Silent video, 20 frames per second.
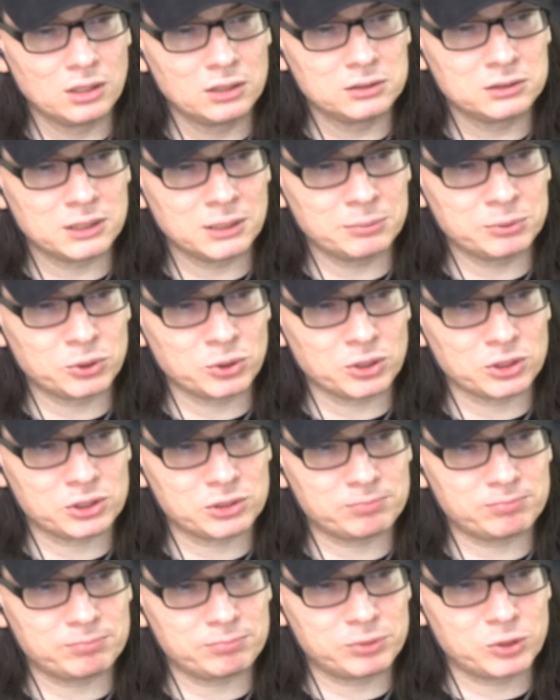Some sort
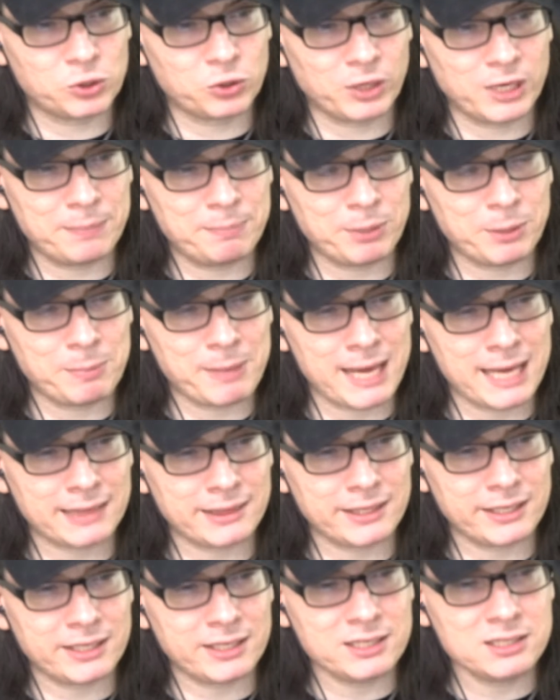of creeper back
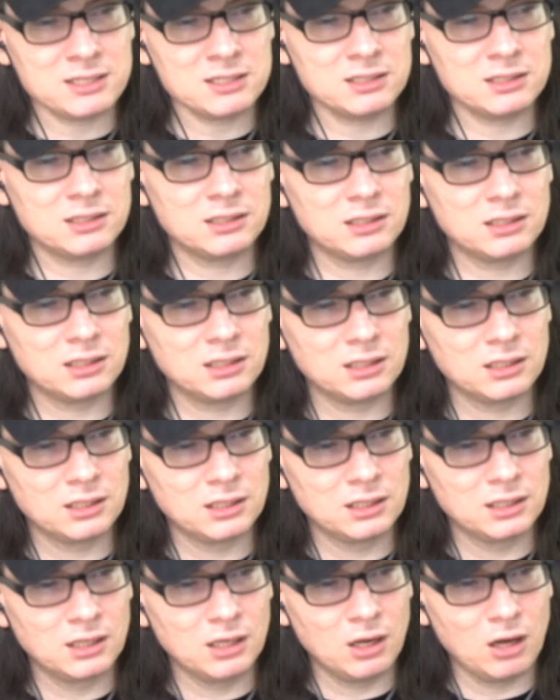there?
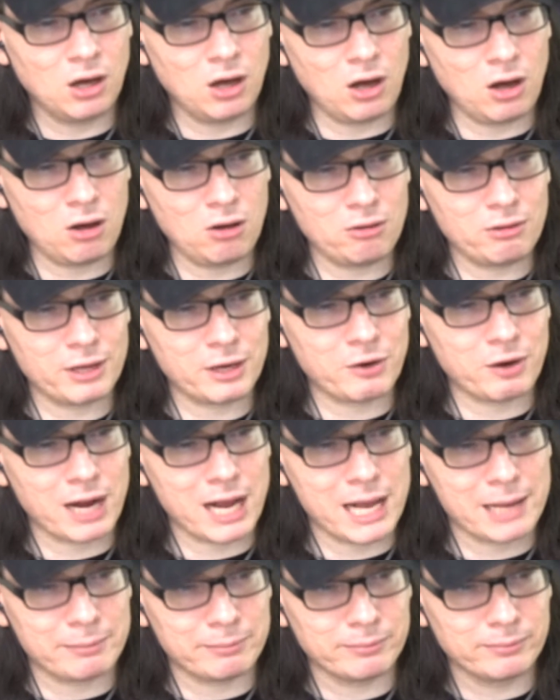Holy
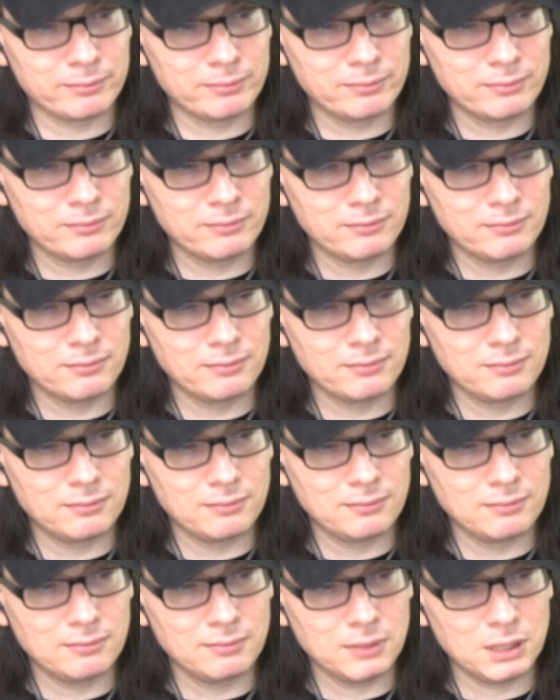crap!
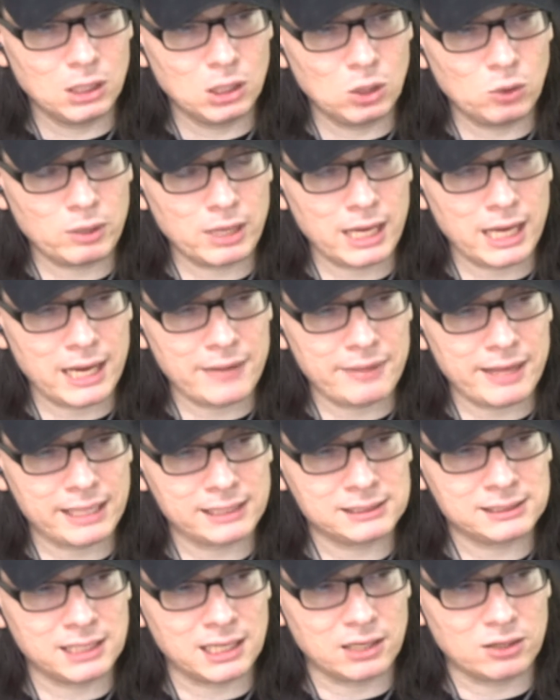Okay,
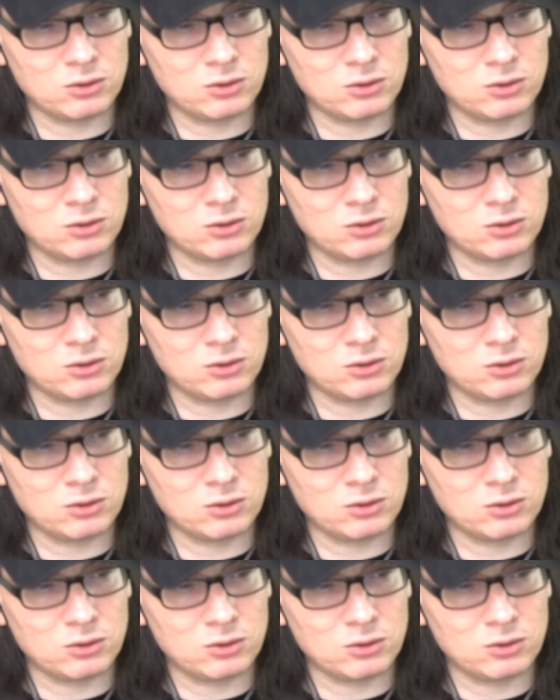that's not